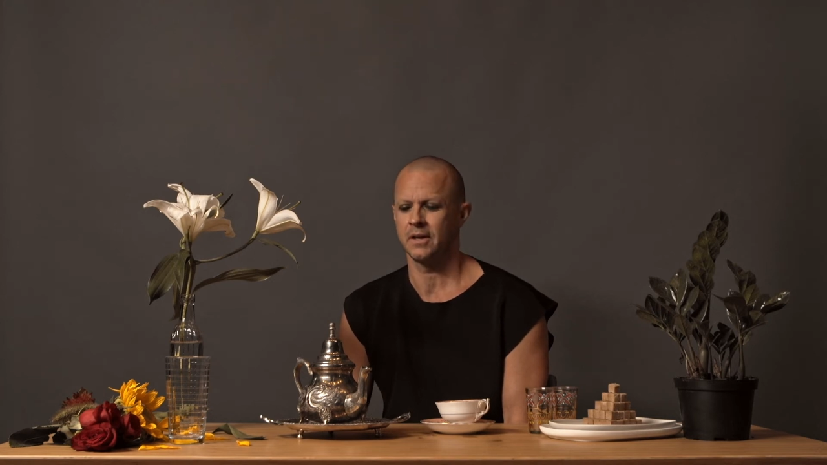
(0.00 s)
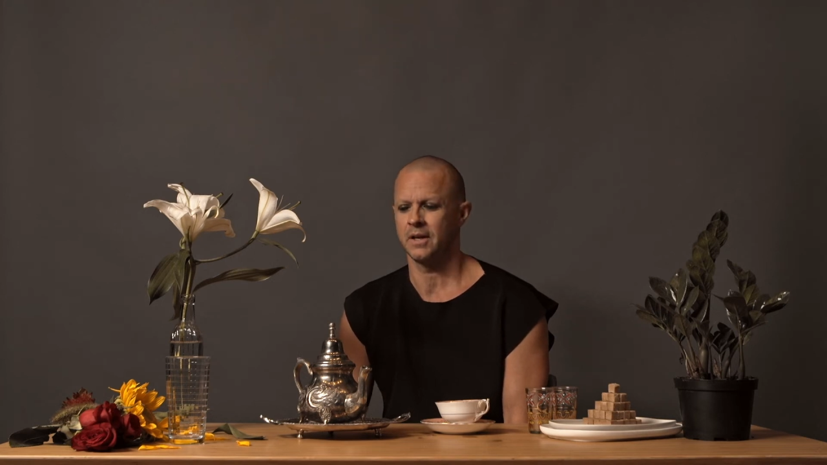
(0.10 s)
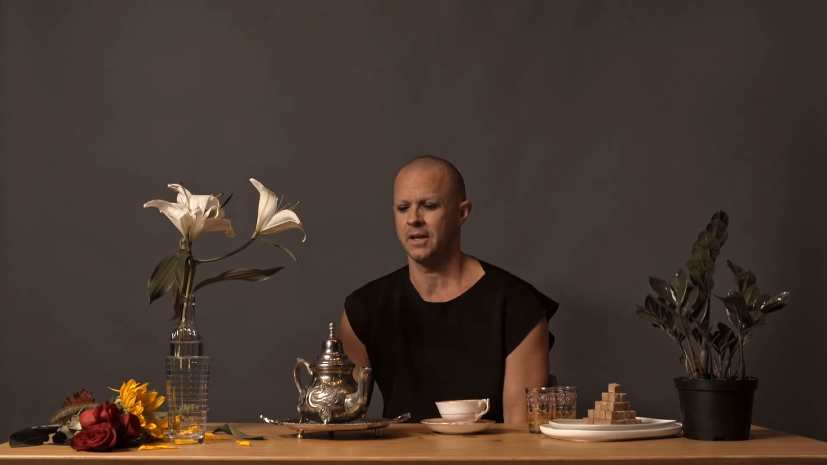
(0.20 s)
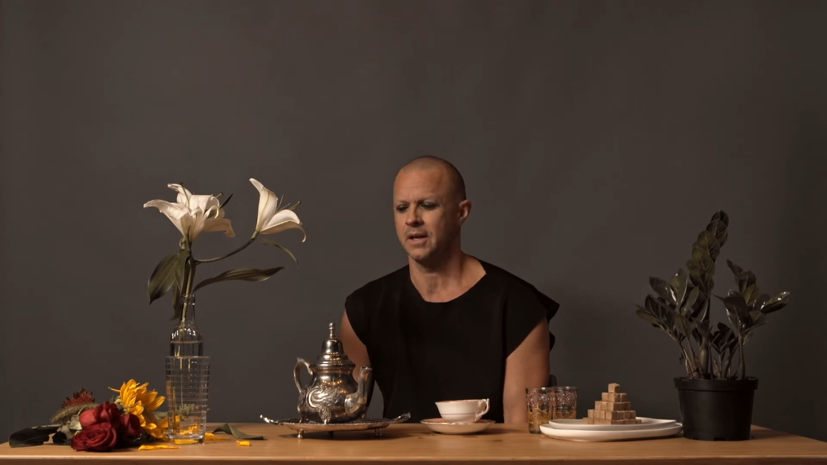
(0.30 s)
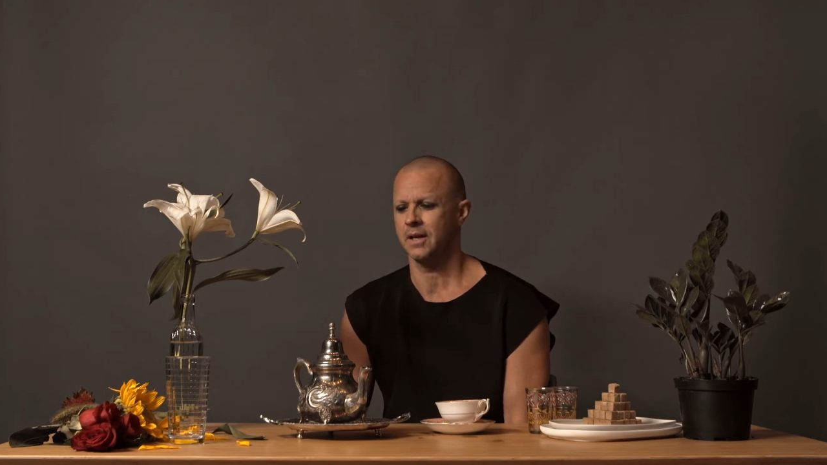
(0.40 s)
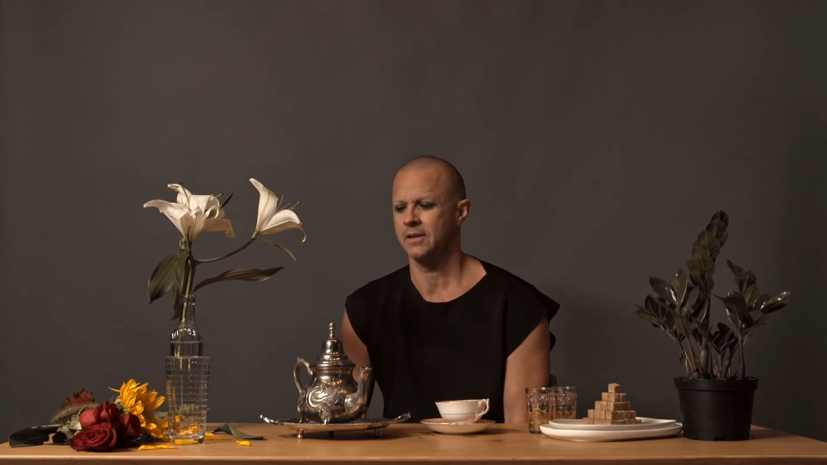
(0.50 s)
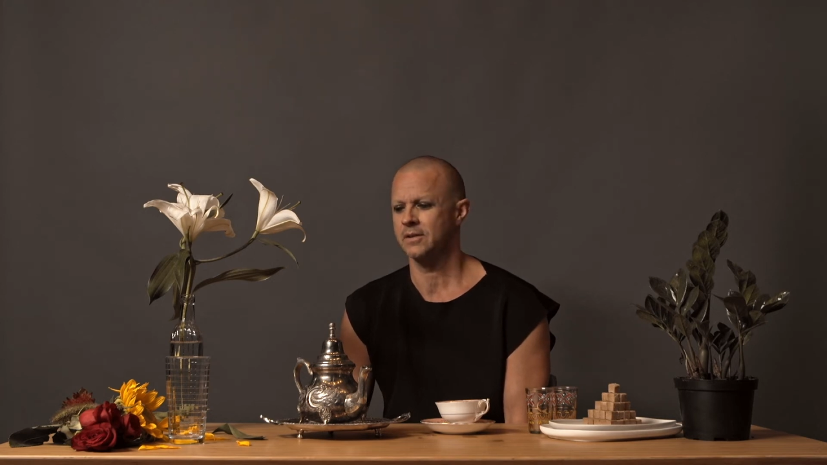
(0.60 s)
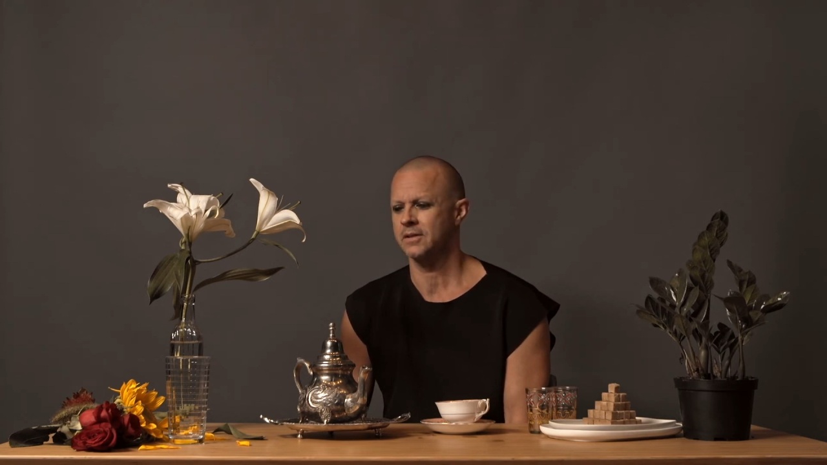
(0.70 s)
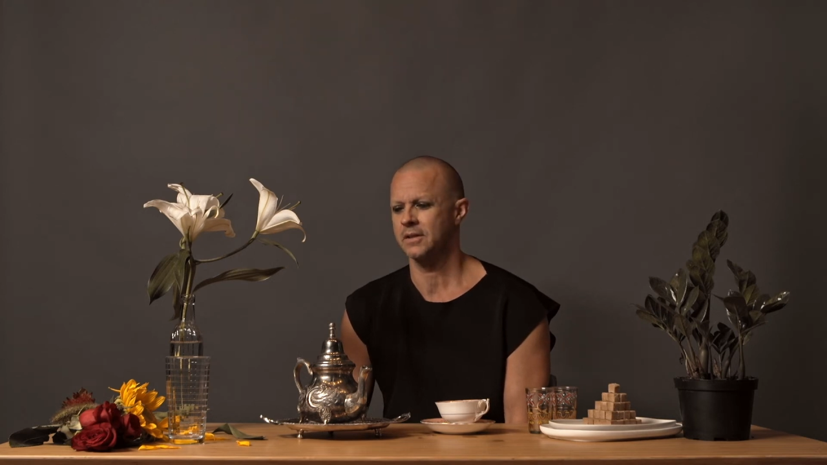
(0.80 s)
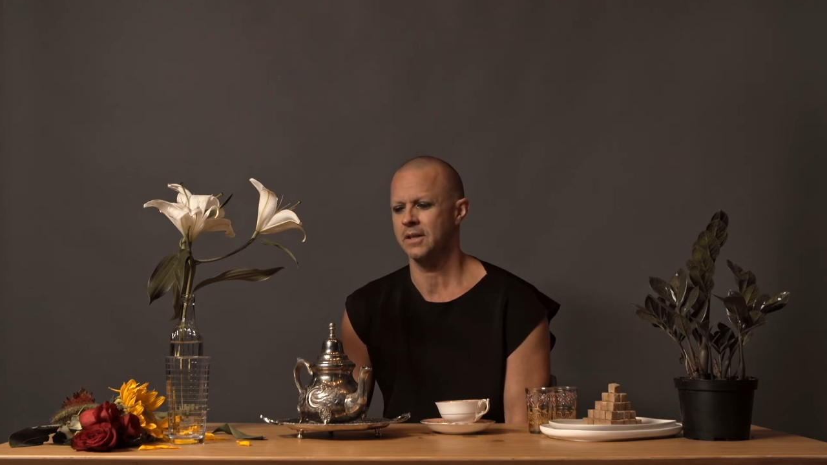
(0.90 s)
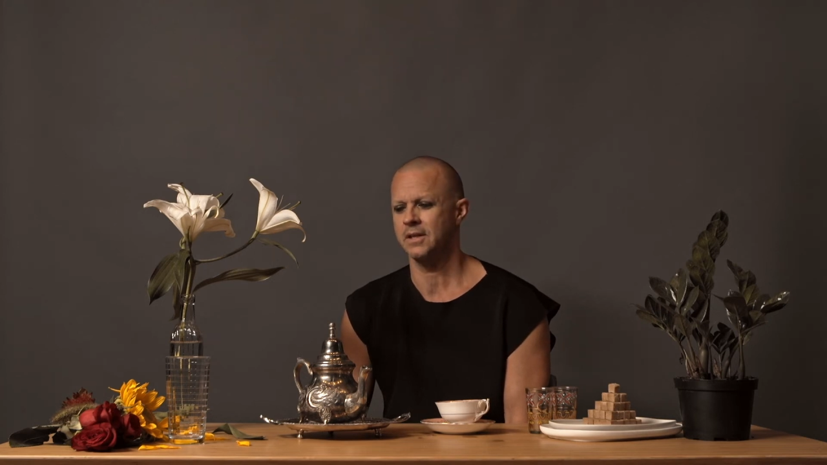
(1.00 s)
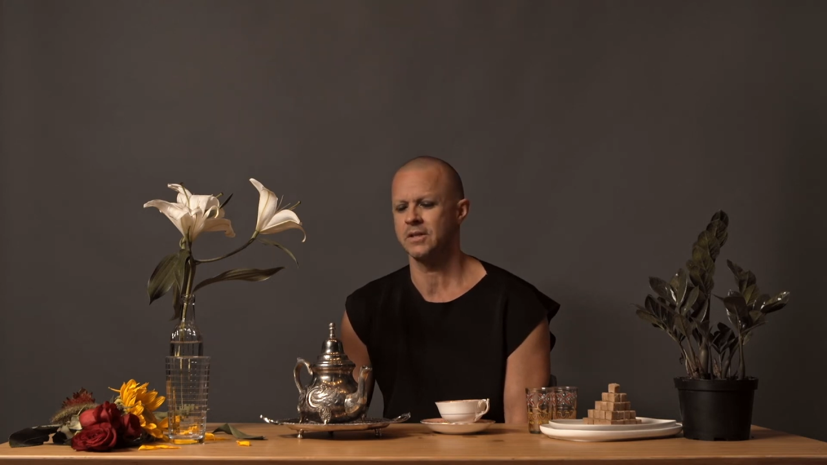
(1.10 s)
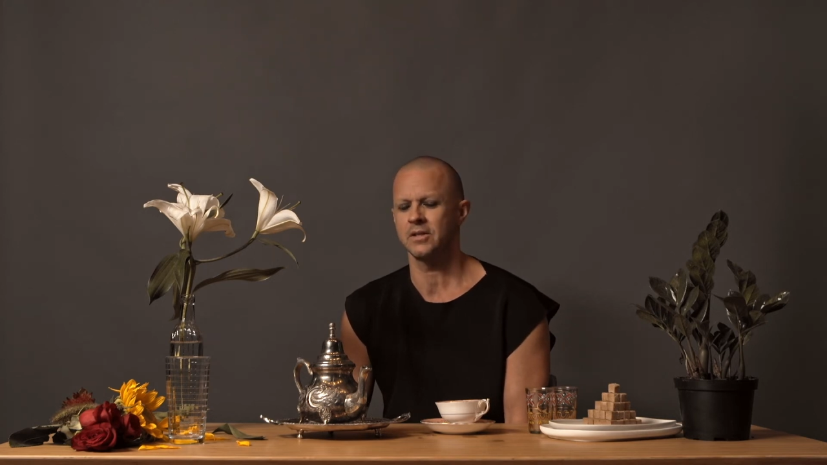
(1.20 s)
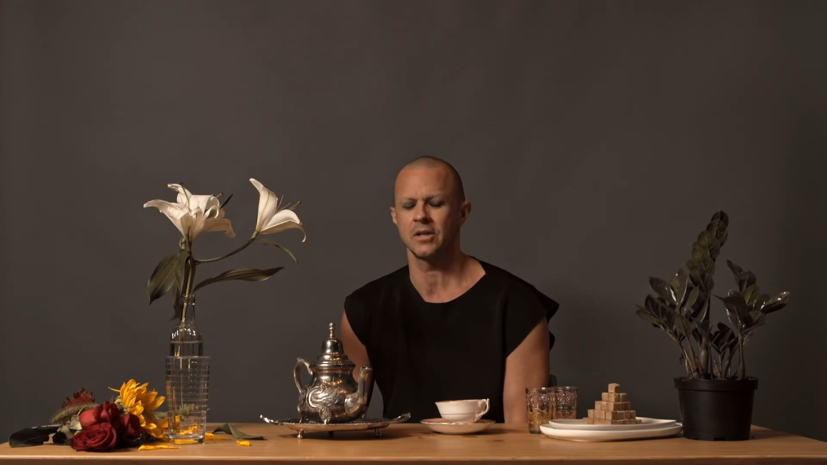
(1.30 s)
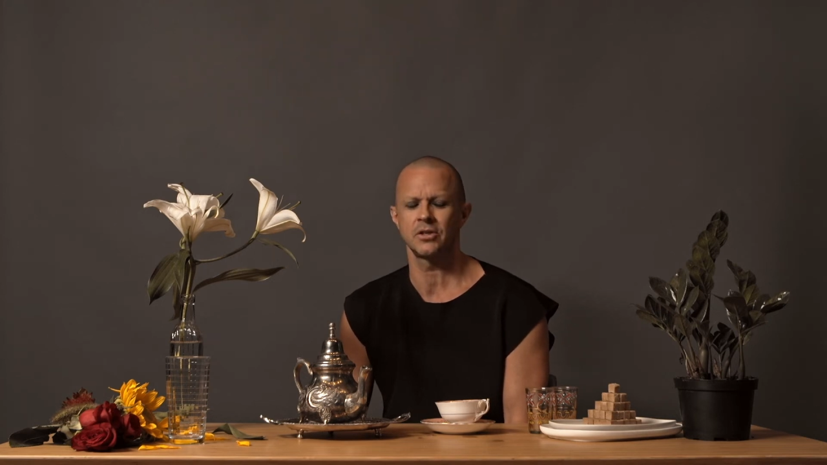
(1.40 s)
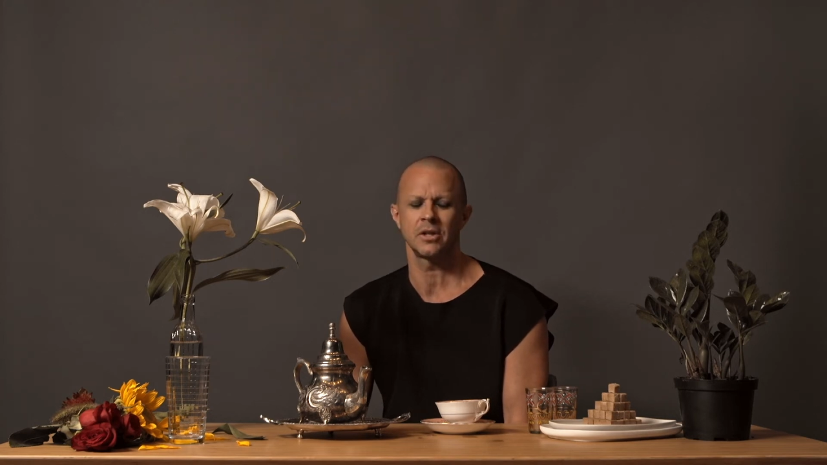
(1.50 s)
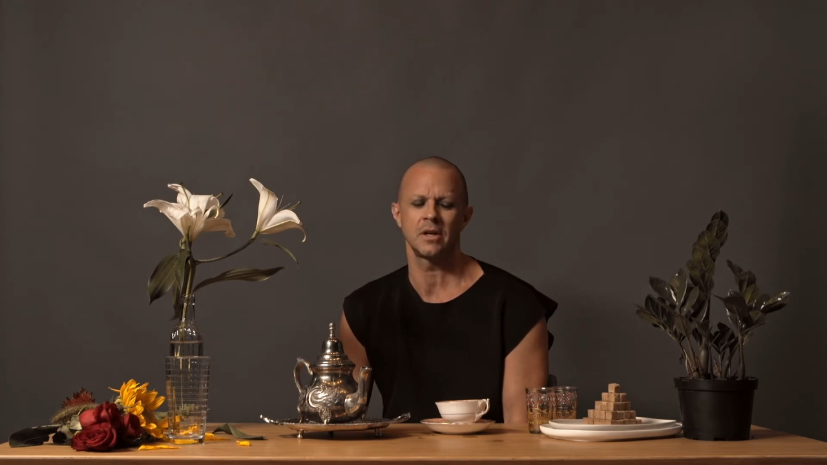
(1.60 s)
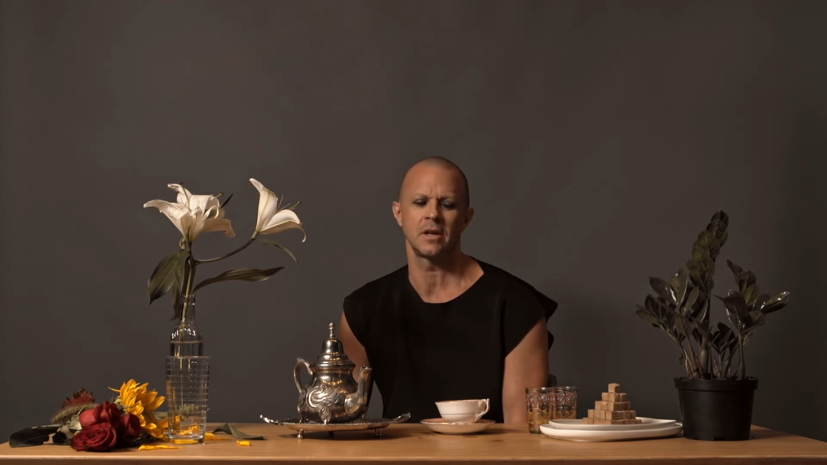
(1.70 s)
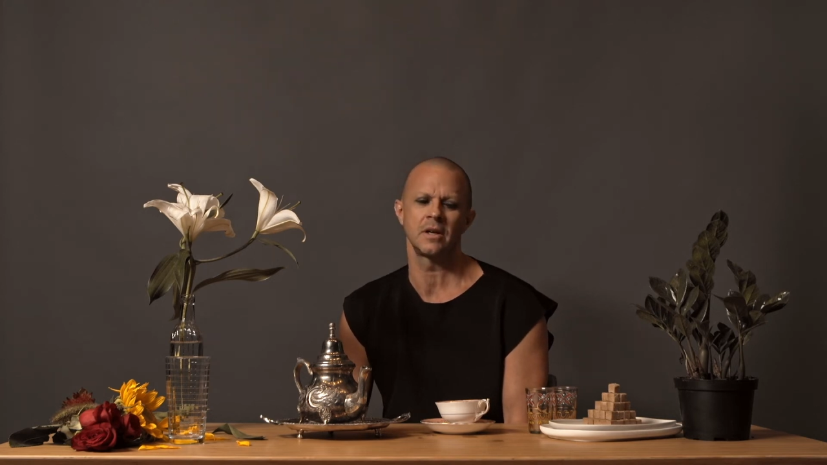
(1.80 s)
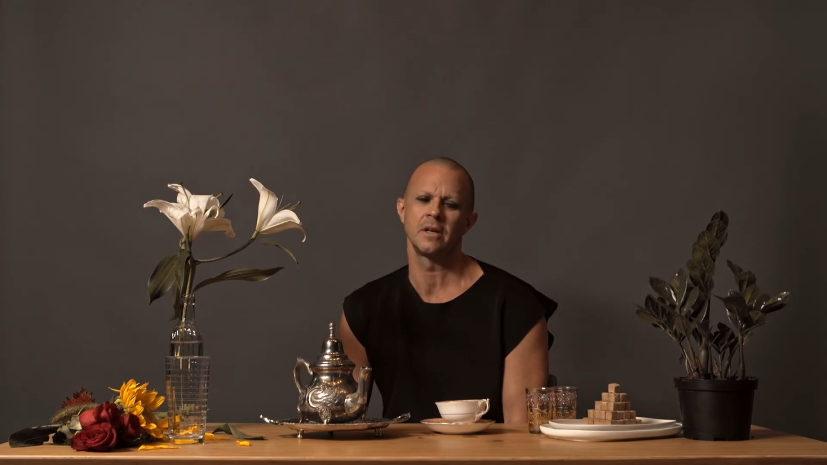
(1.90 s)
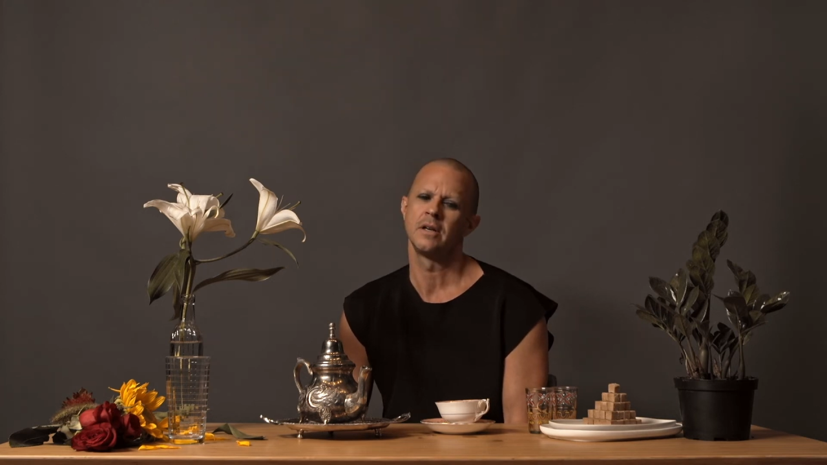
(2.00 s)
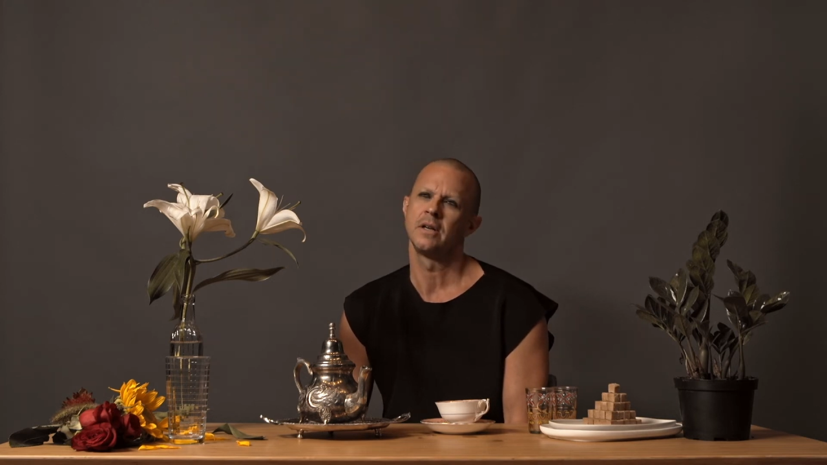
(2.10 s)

And it's such a,